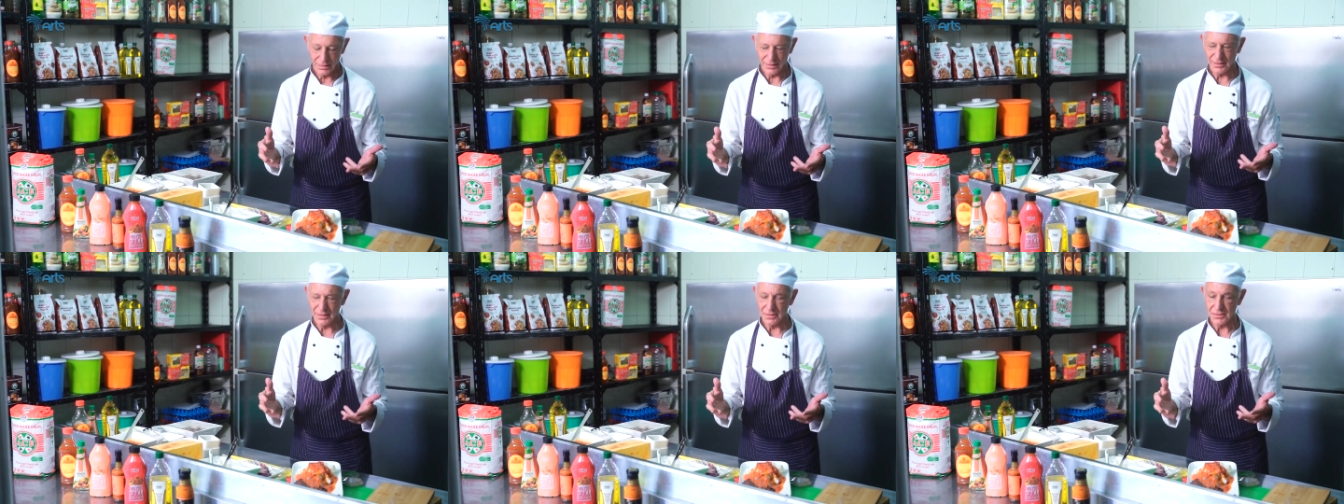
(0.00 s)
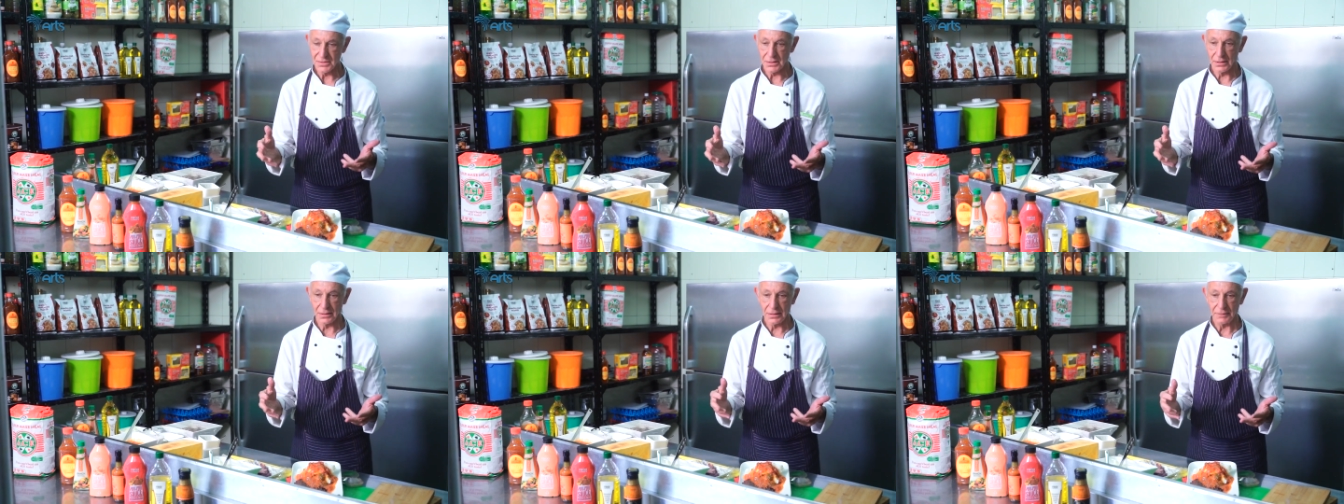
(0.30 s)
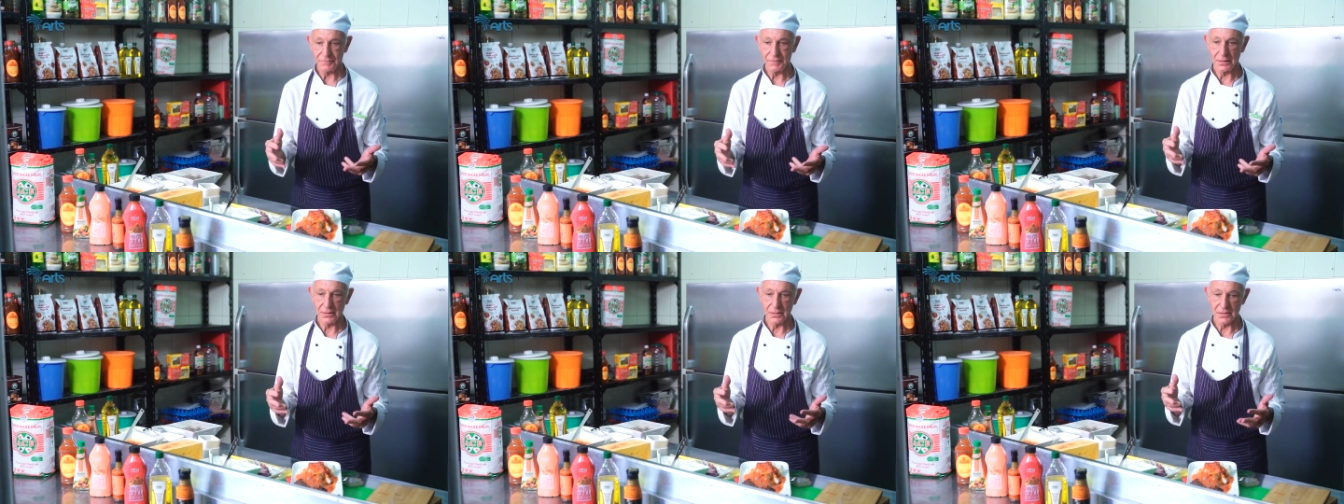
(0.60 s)
you know, South
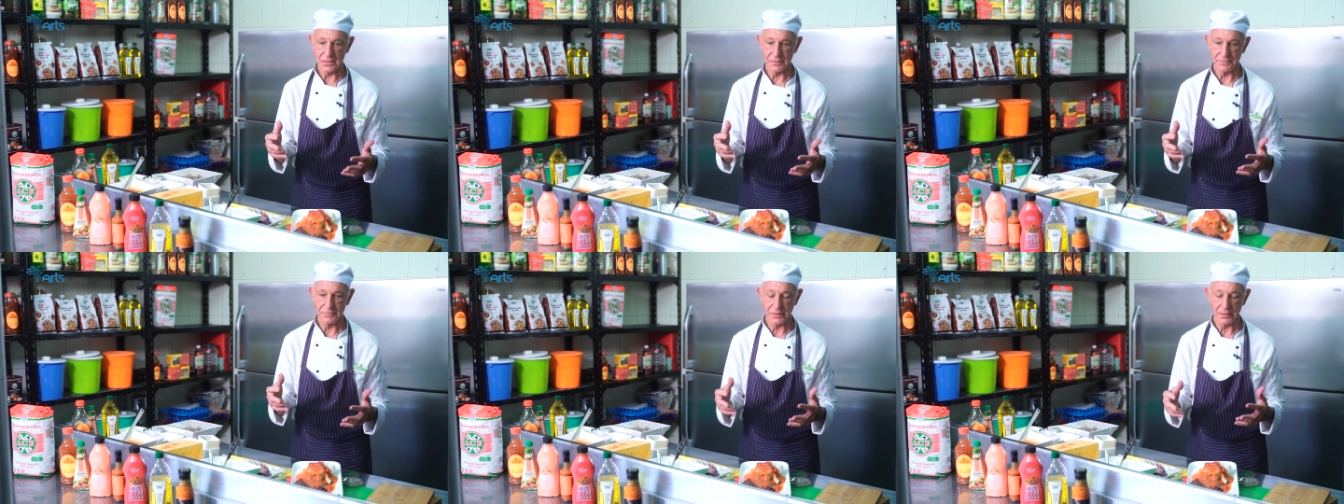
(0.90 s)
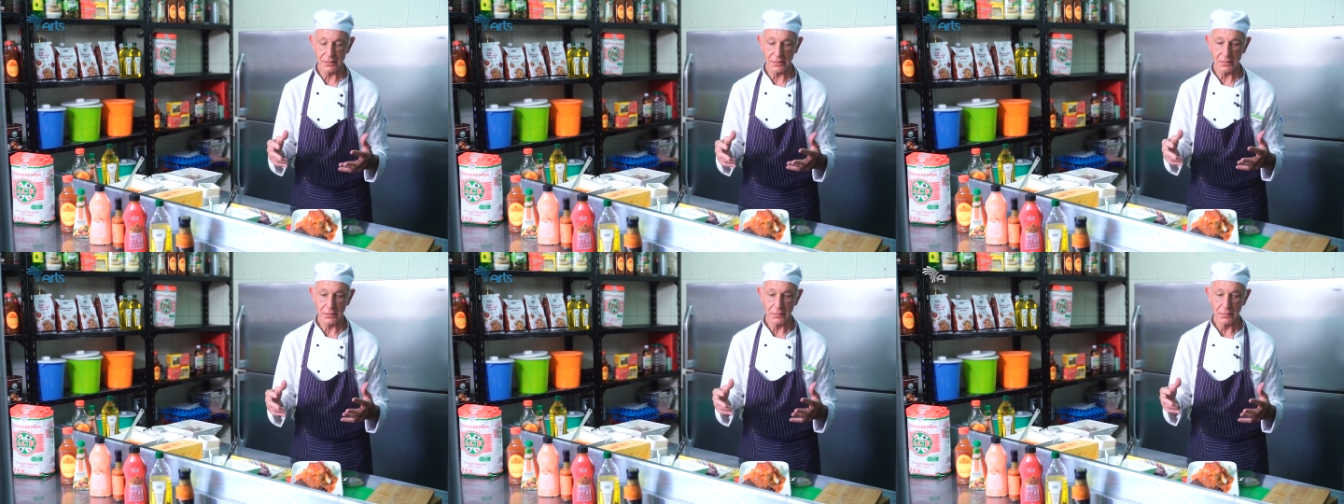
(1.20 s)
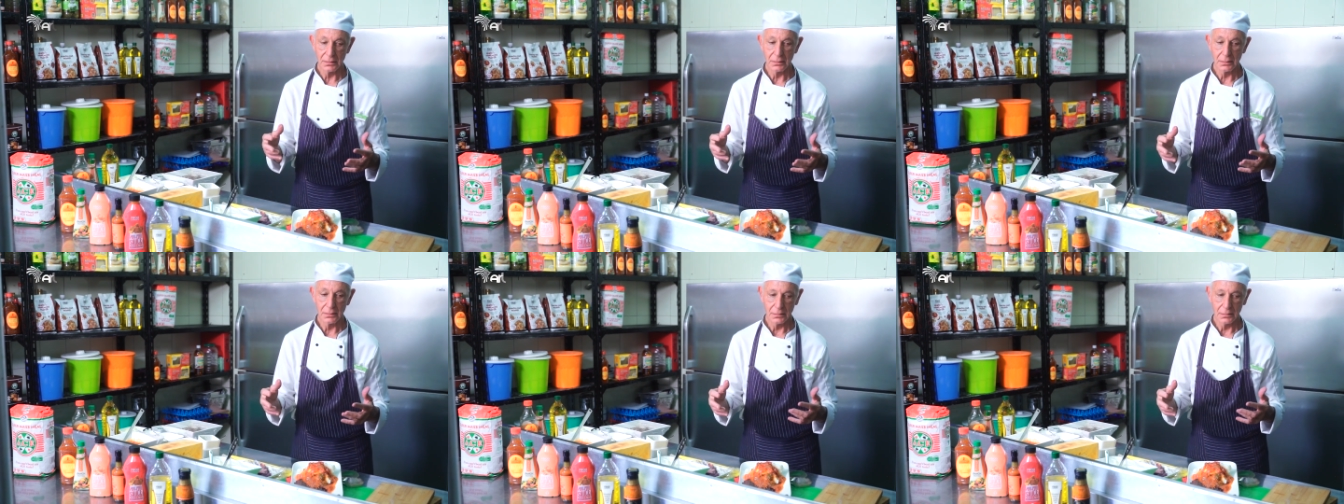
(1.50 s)
Africa is a very